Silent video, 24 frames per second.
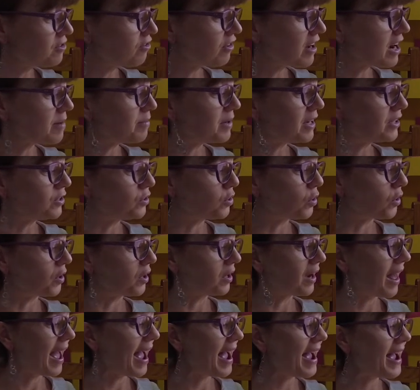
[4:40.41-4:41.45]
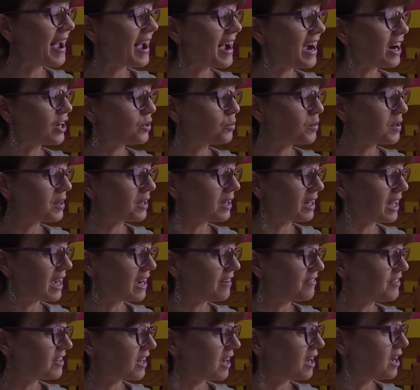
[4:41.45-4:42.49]
Crabbe, and Goyle howled with
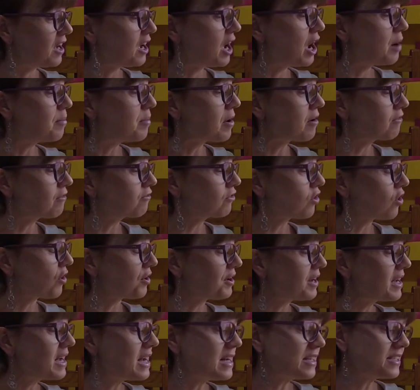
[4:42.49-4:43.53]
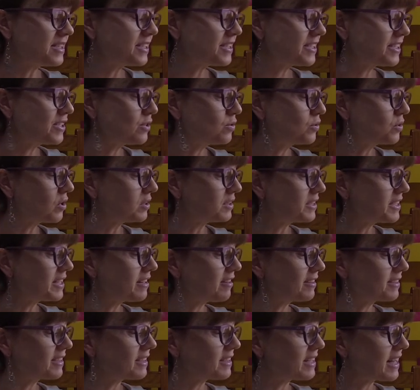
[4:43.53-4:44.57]
laughter, but Ron, still not
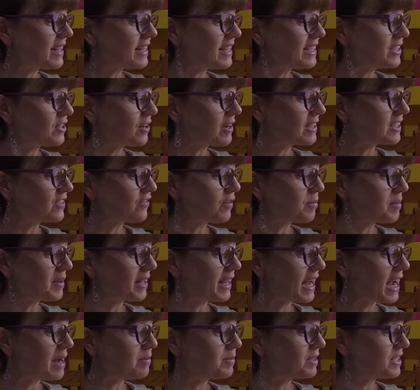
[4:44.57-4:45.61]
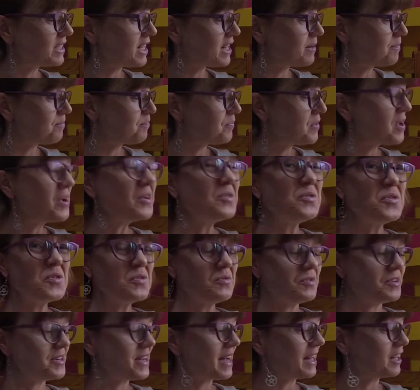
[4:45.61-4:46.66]
daring to take his eyes from the game, said, You
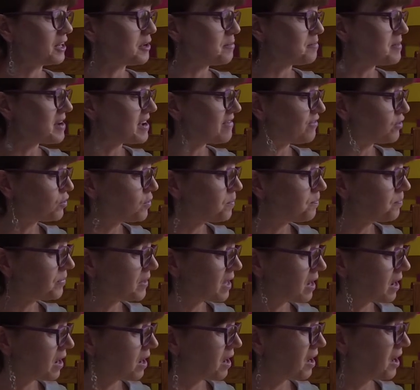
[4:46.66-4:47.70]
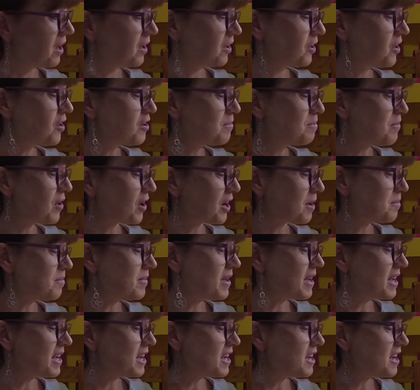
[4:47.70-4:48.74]
tell him, Neville. Longbottom,
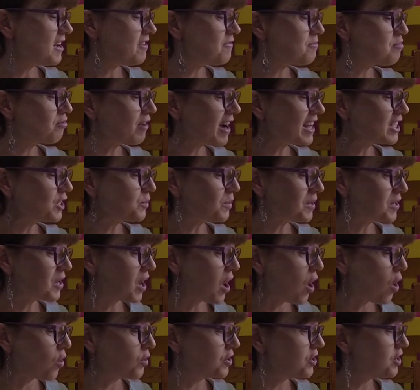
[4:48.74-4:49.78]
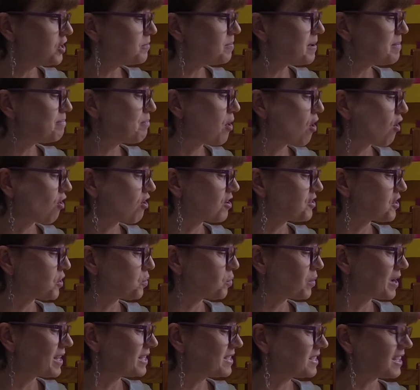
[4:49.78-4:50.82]
if brains were gold, you'd be poorer than
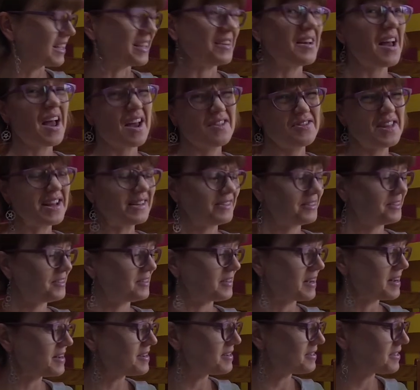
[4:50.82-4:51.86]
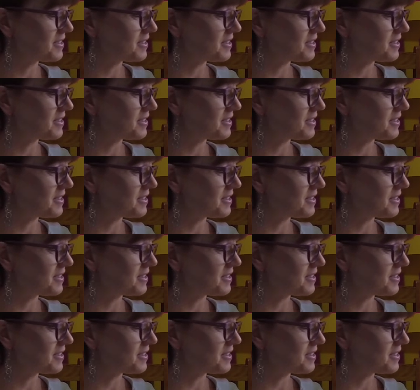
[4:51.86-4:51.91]
Weasley, and that's saying